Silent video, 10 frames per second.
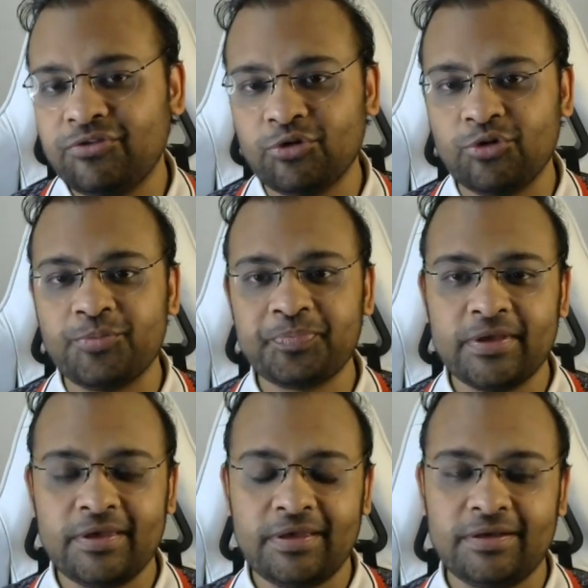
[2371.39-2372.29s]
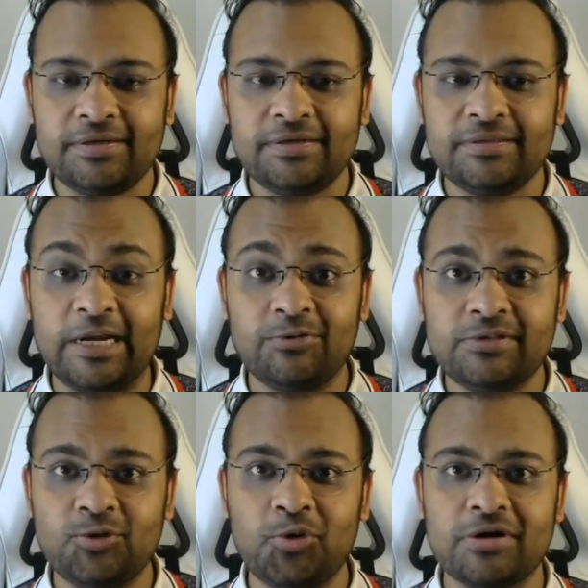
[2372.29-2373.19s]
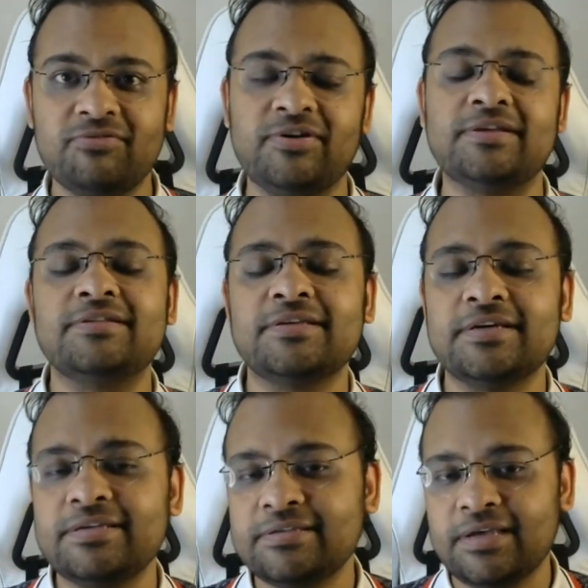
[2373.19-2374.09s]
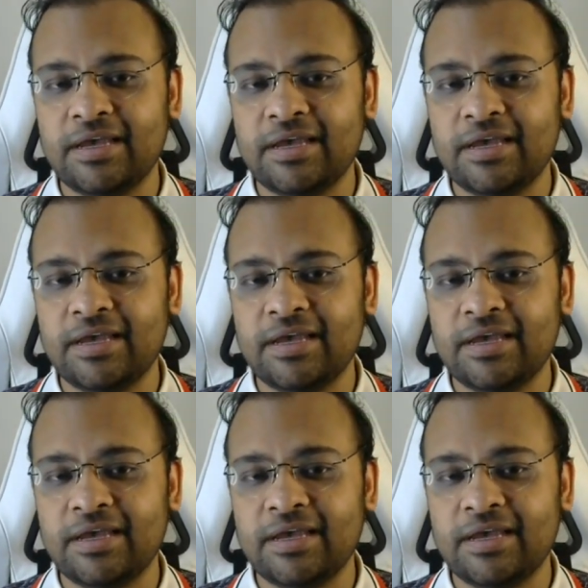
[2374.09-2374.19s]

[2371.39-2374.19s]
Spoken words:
So that was the quarterfinals, guys,